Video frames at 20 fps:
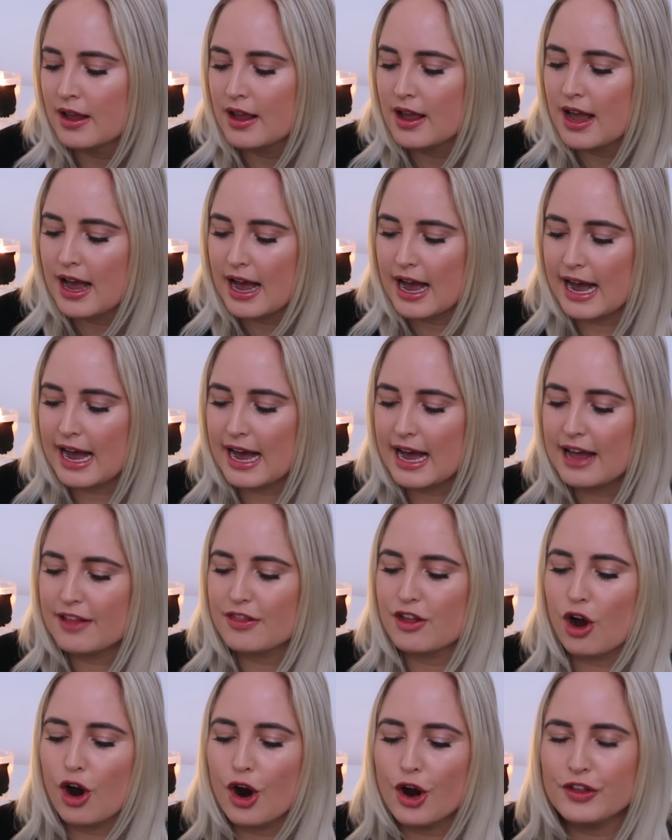
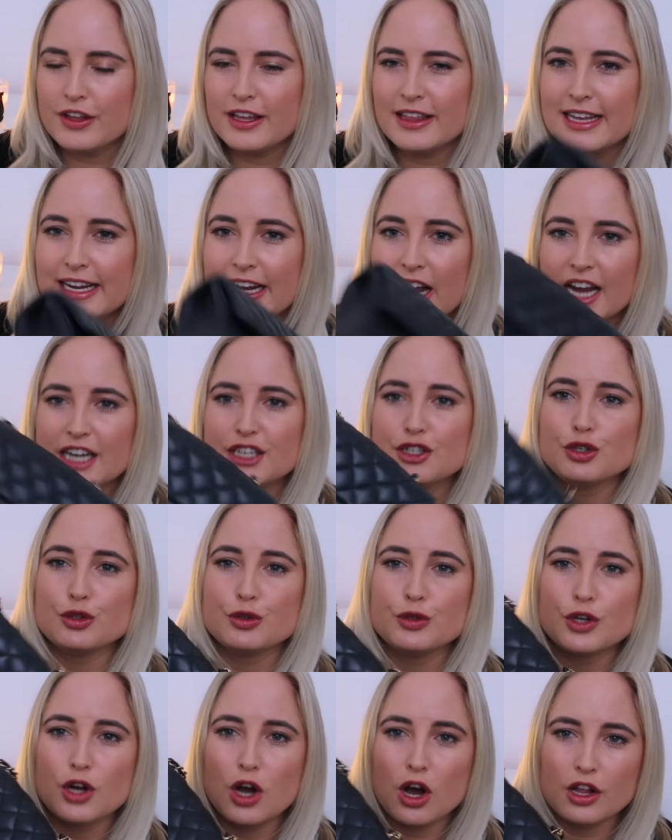The only thing I
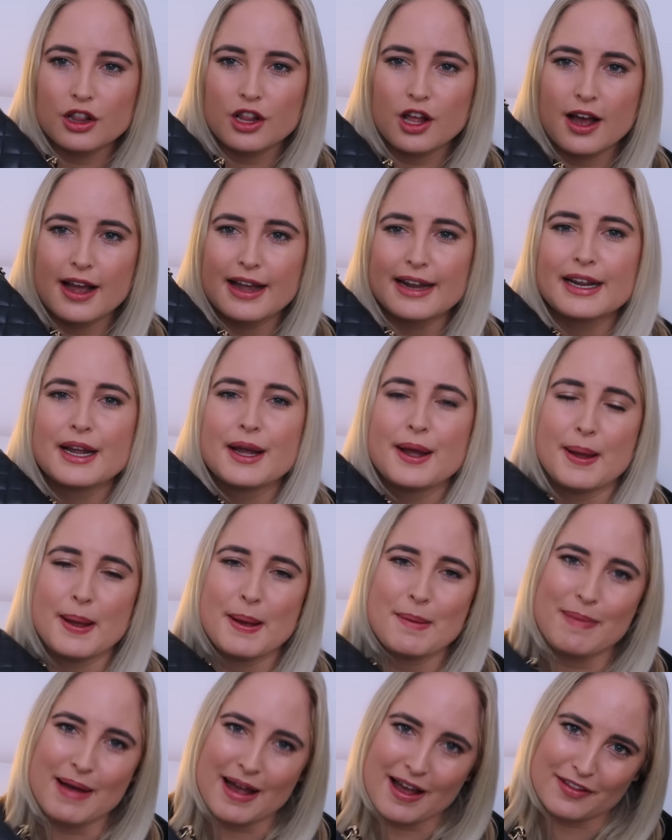do not like
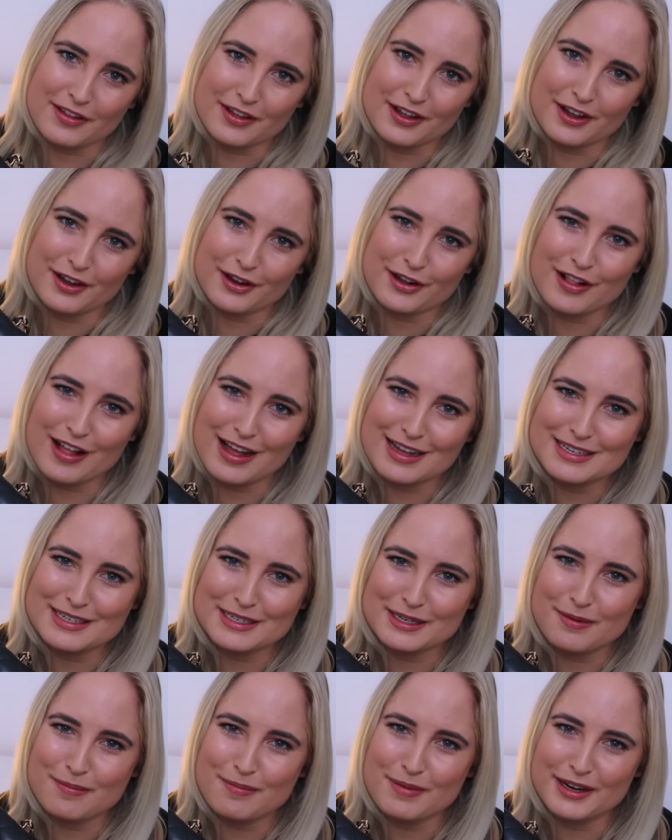about the
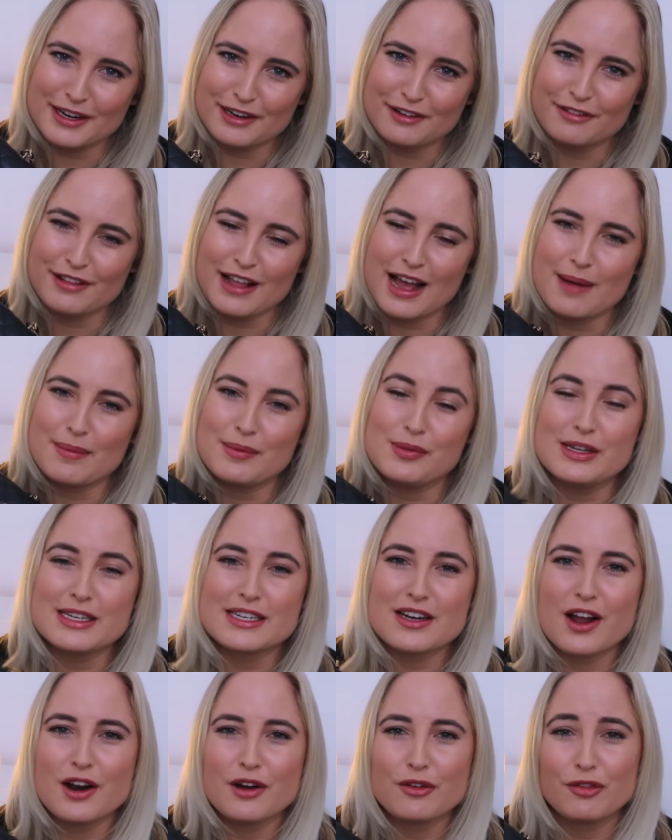classic Mini flap, and
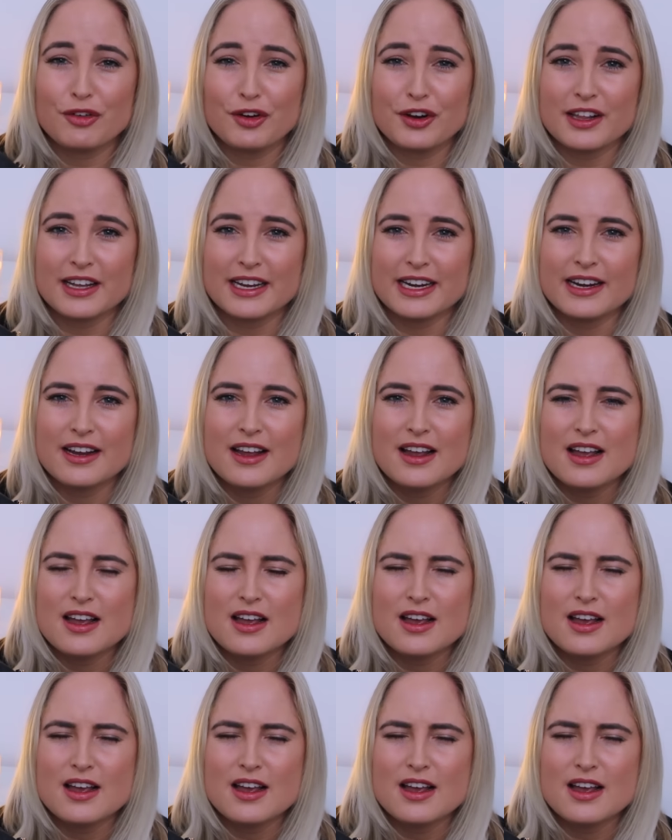this kind of really